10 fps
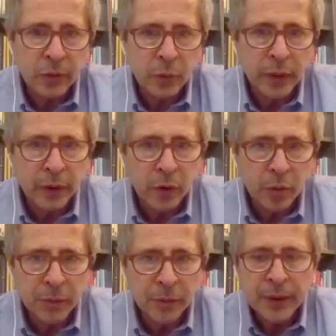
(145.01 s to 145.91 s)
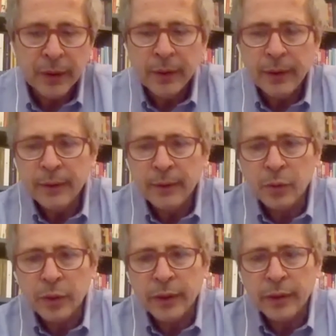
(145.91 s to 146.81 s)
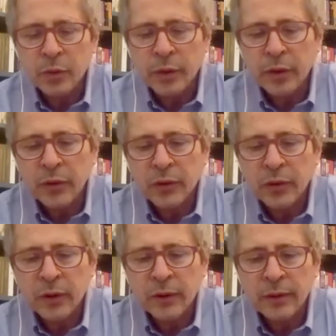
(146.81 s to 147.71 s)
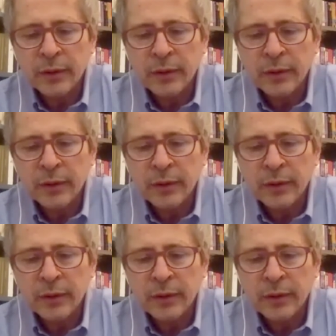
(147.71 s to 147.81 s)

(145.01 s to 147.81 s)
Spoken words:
So we hope in this way to reconstruct